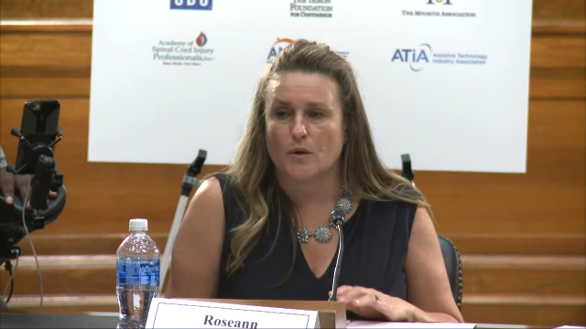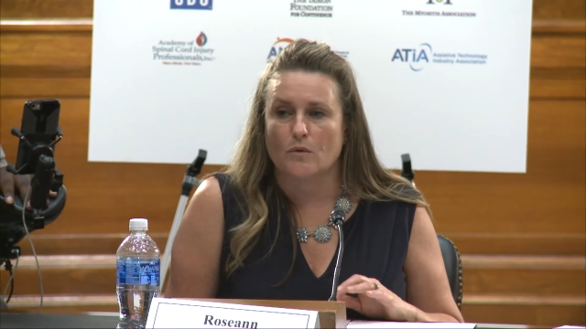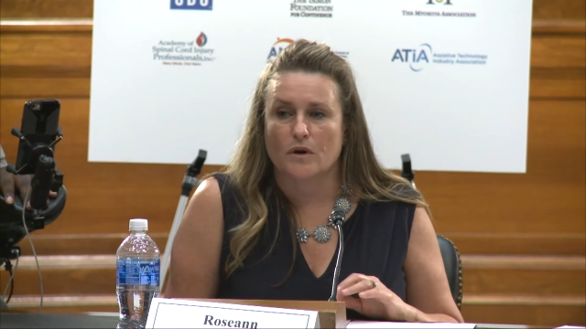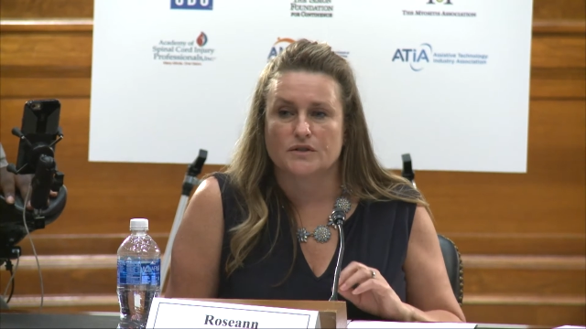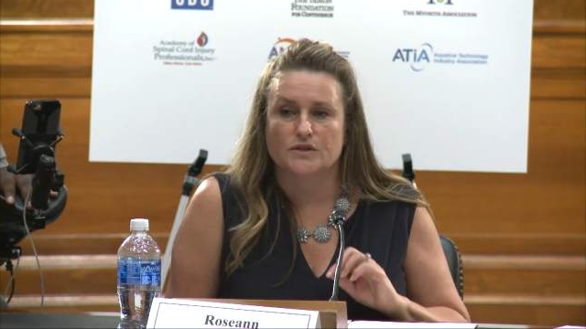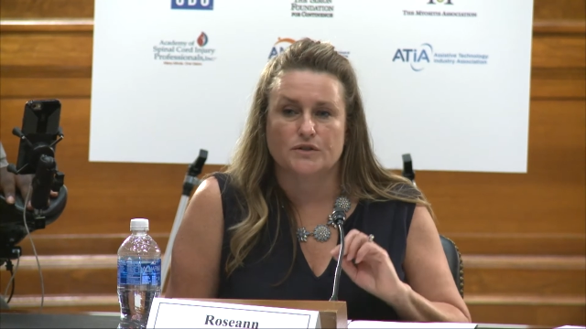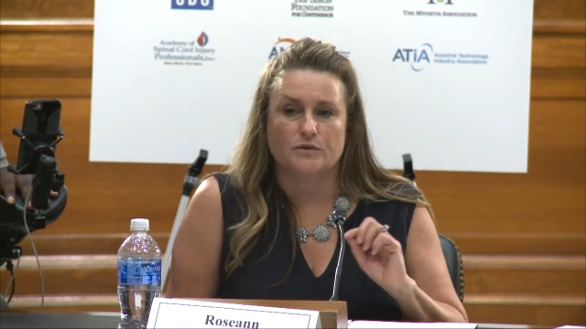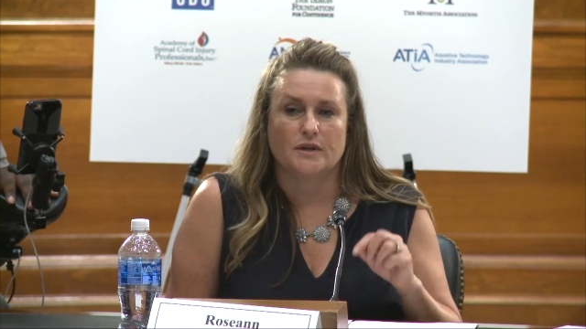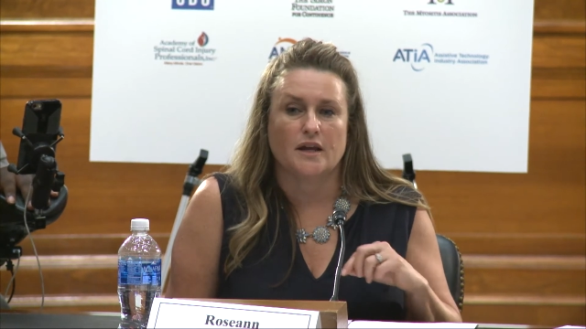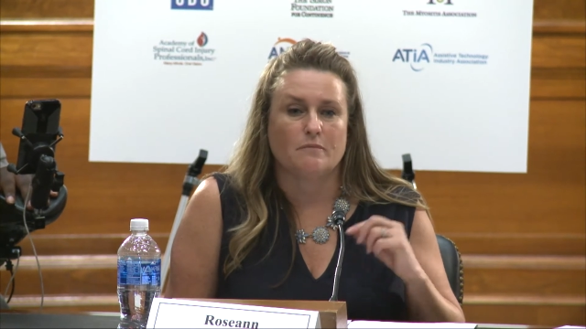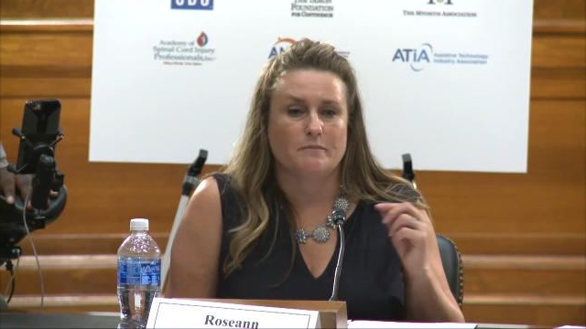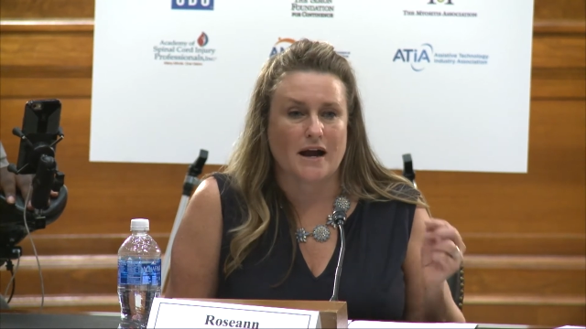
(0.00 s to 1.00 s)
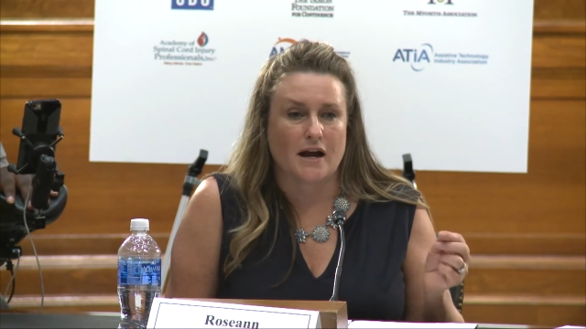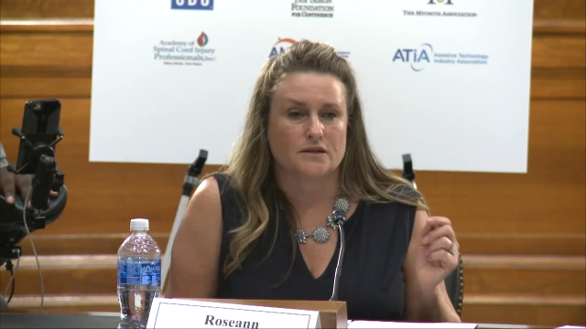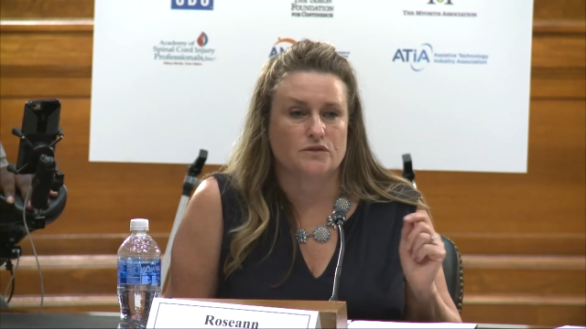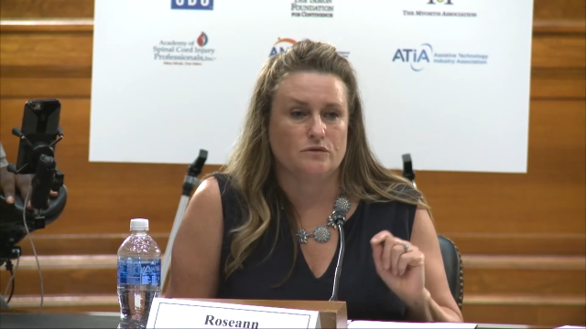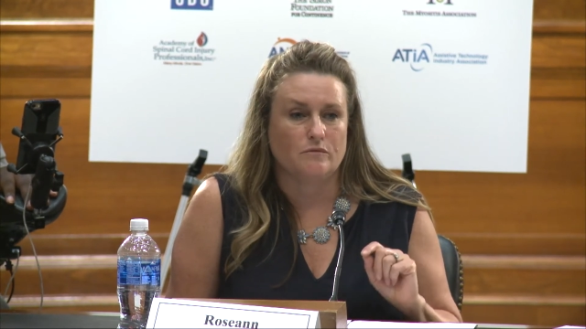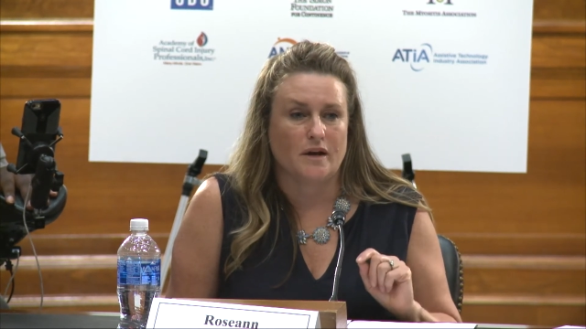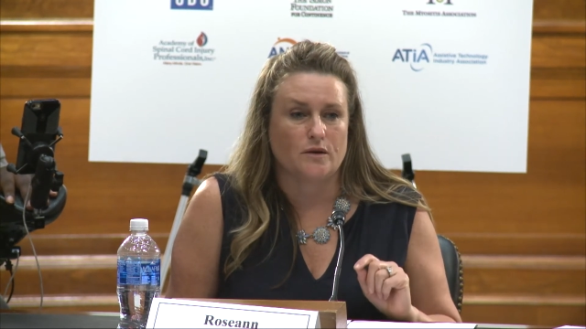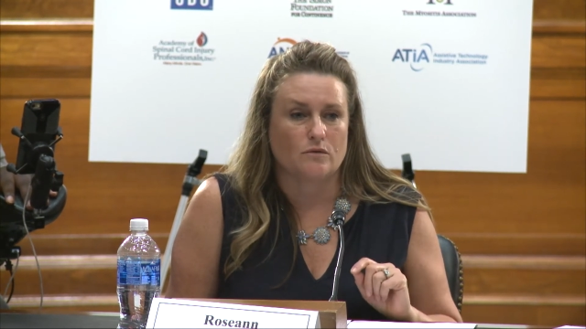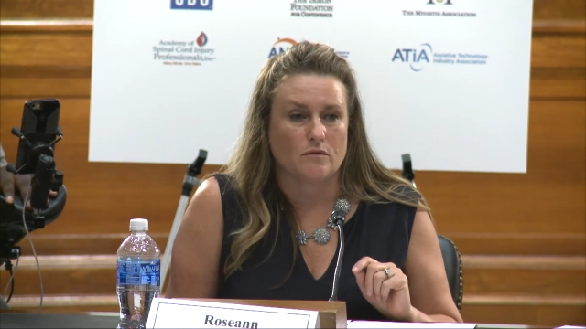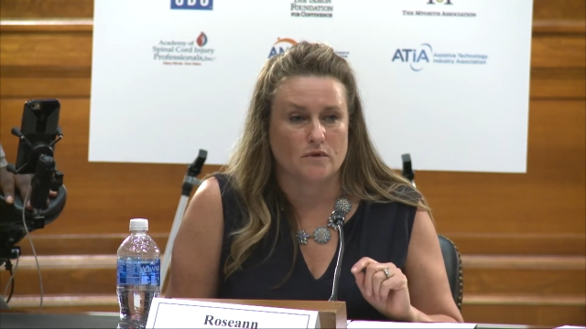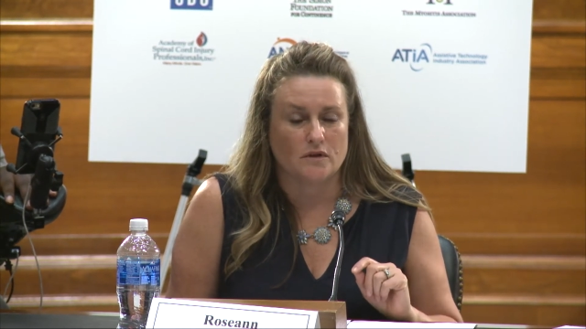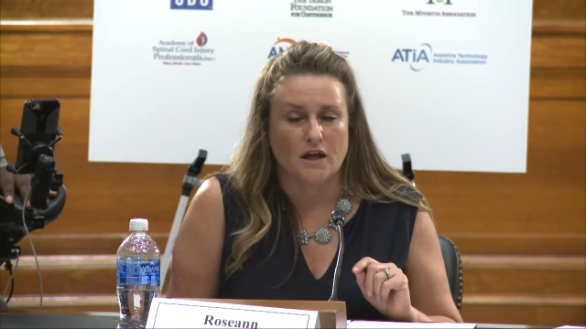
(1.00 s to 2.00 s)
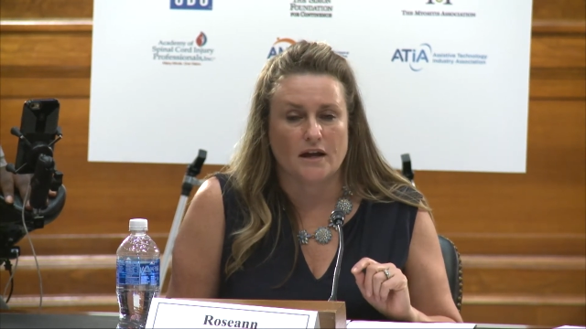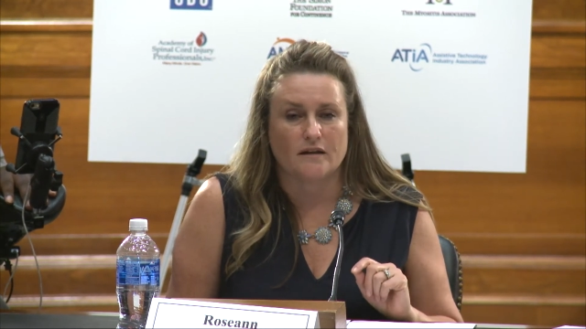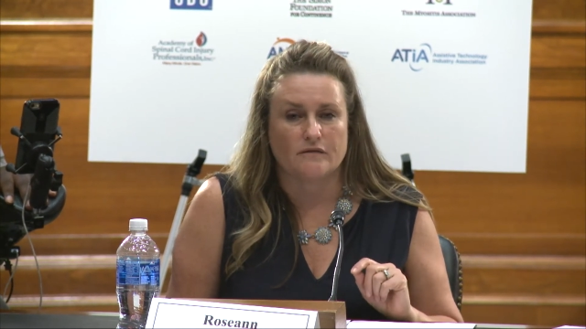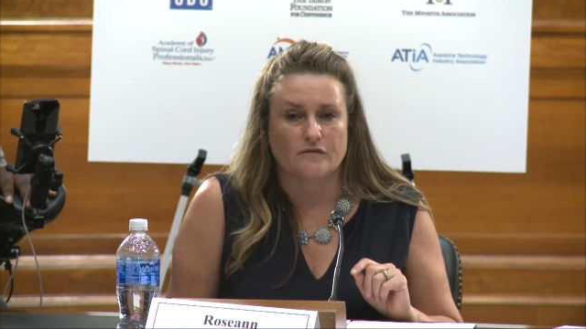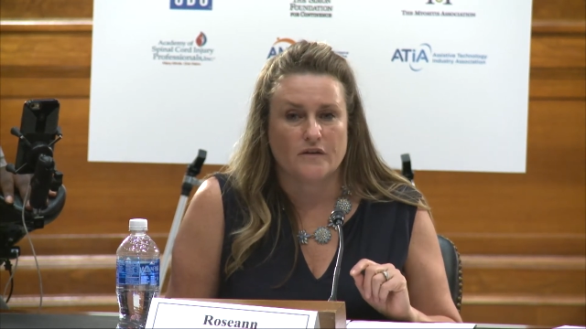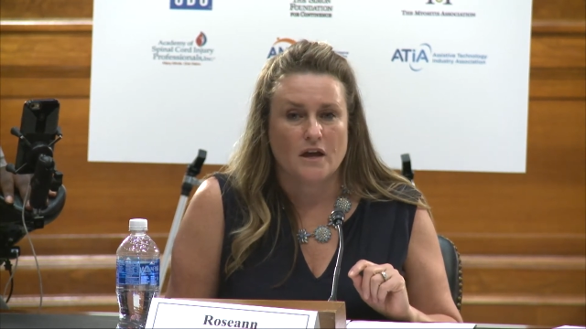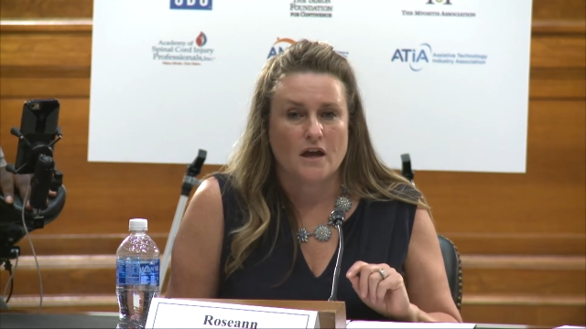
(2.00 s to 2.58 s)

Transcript: of work to do to get back to my normal life.